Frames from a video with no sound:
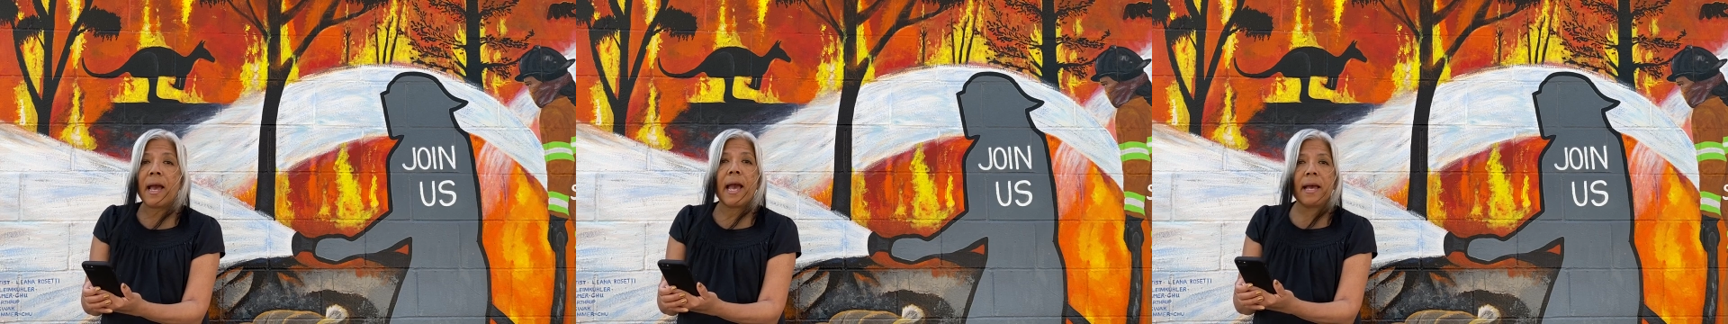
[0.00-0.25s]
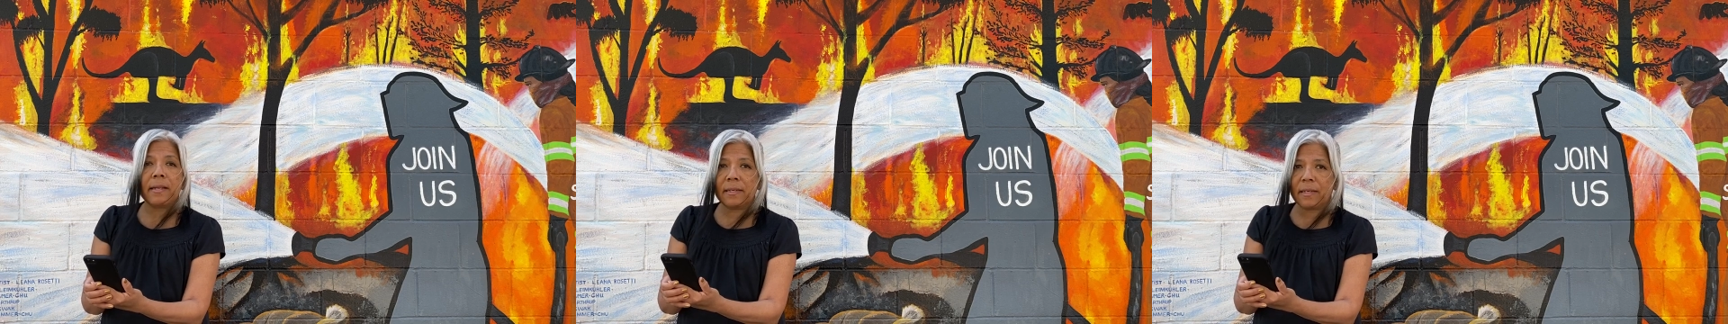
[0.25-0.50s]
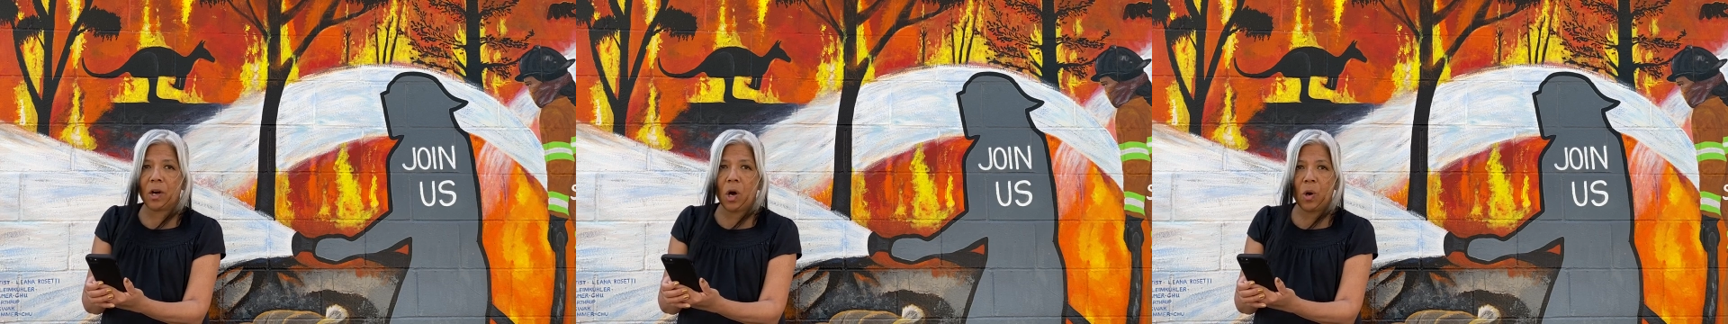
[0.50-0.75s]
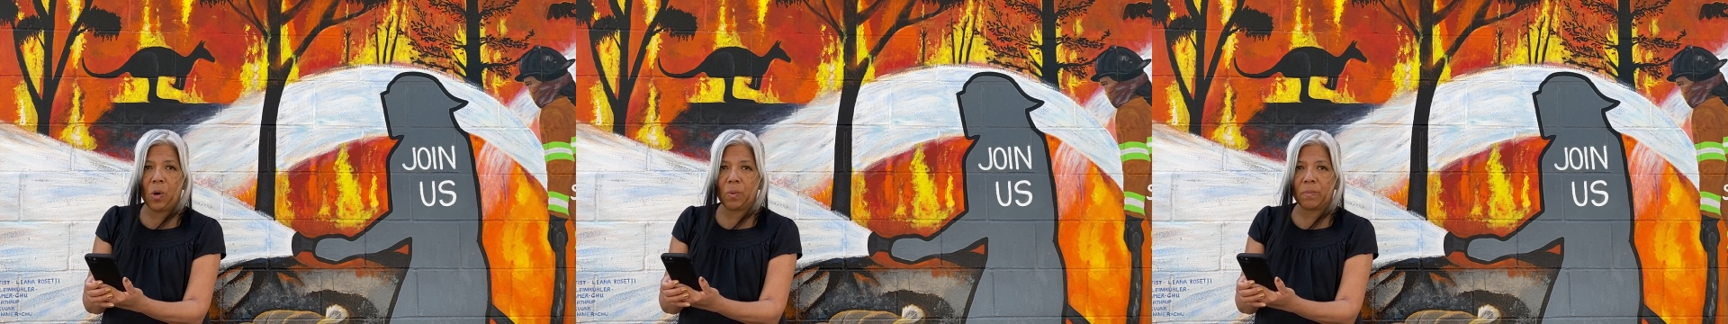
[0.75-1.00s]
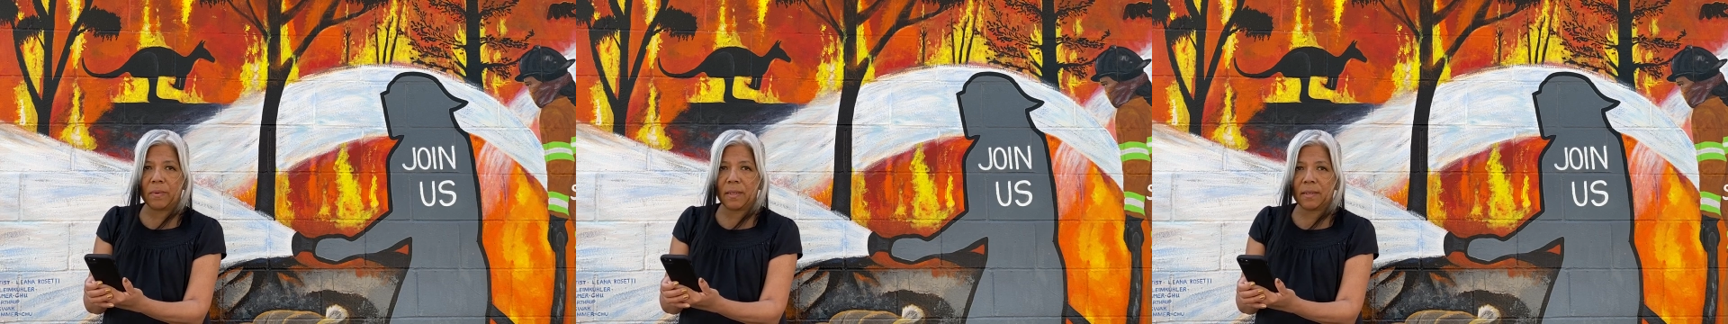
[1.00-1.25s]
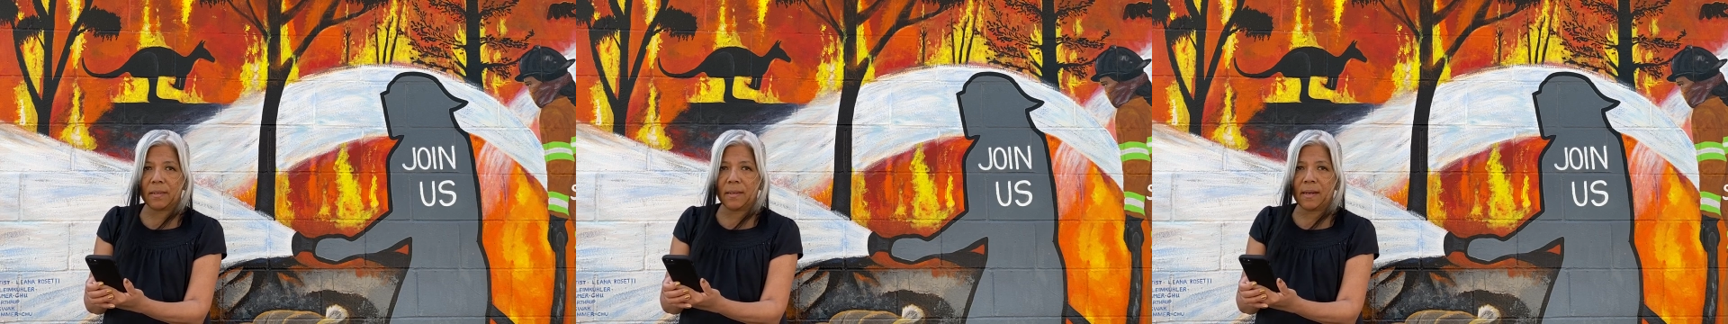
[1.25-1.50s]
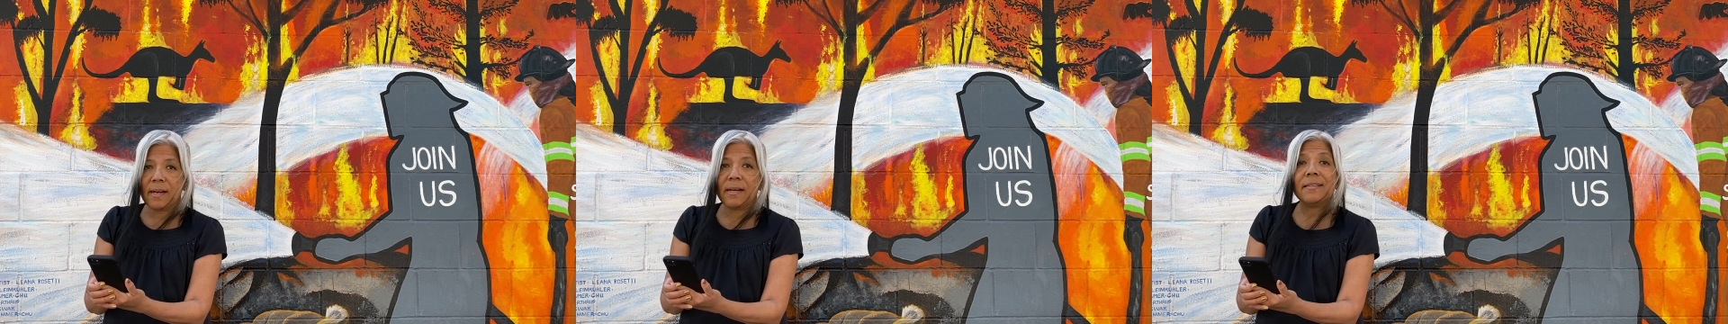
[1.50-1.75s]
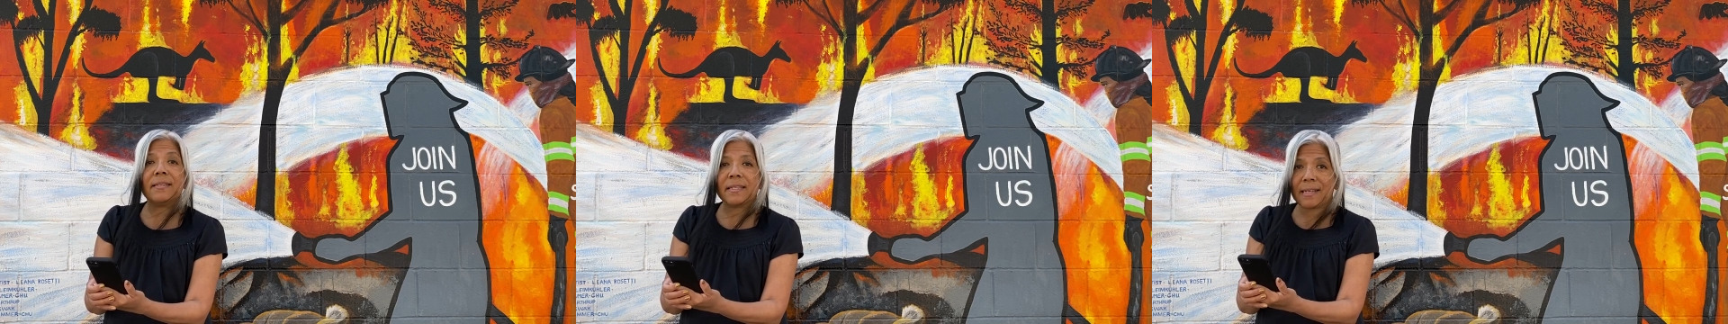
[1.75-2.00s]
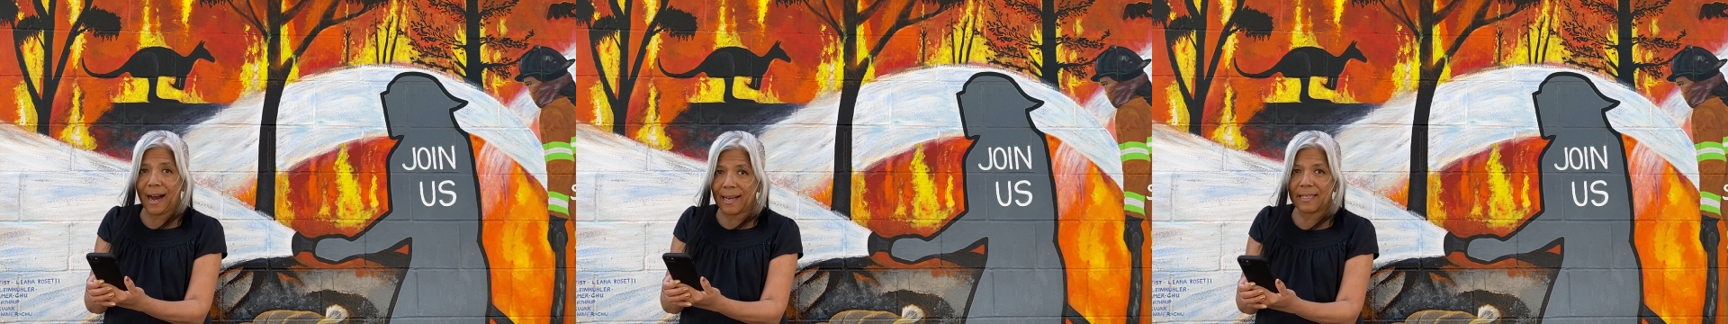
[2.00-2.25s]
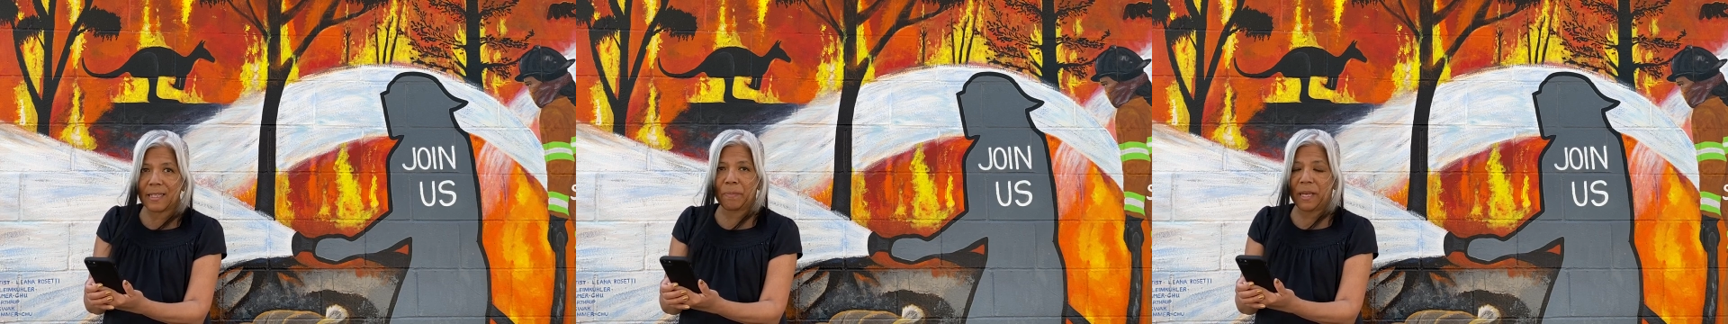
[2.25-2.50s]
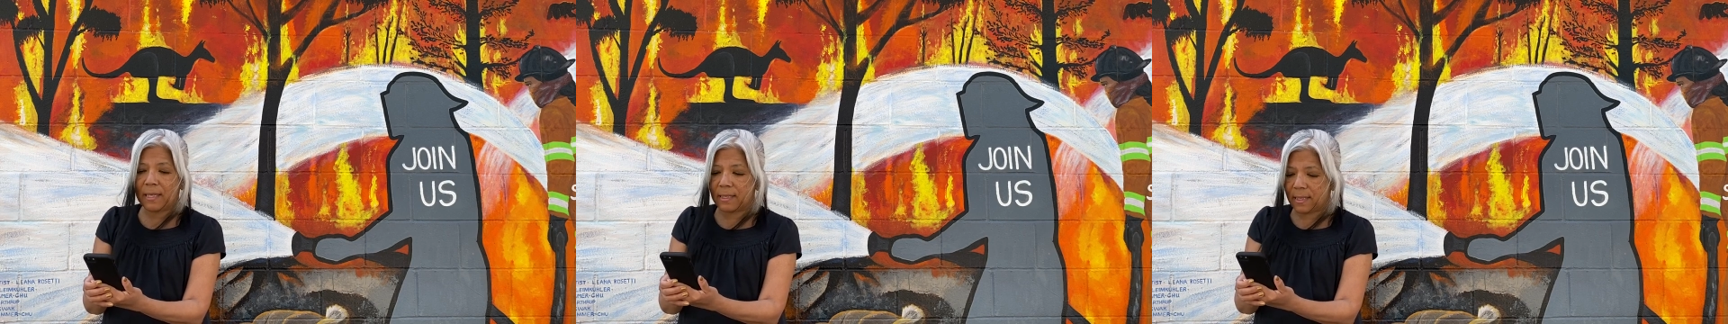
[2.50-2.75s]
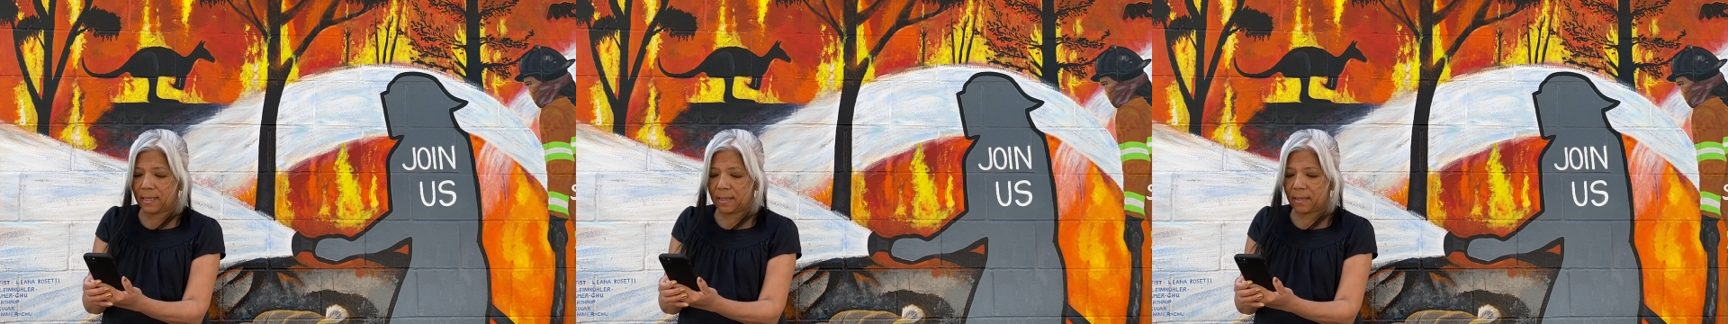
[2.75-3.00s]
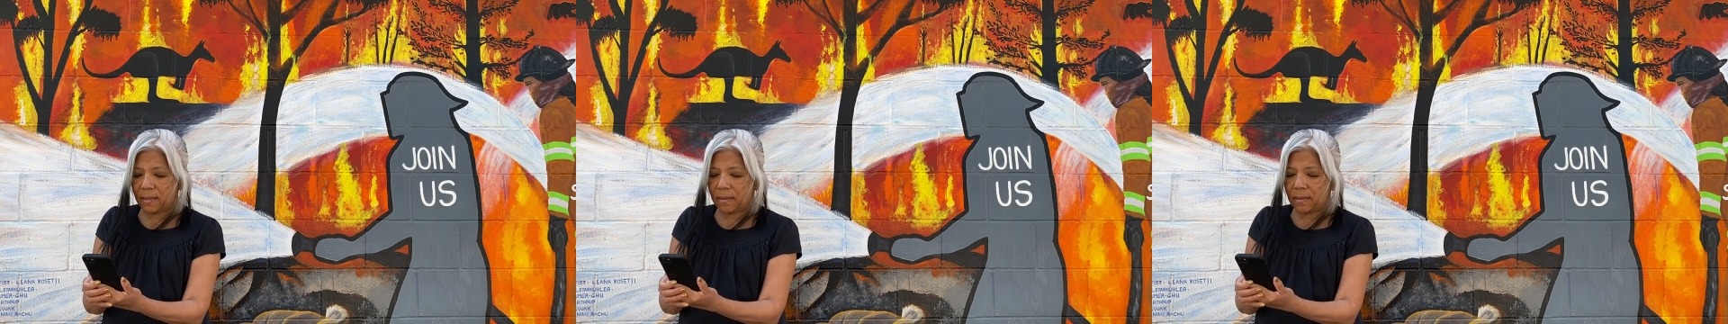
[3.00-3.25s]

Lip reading: heading home, sky space.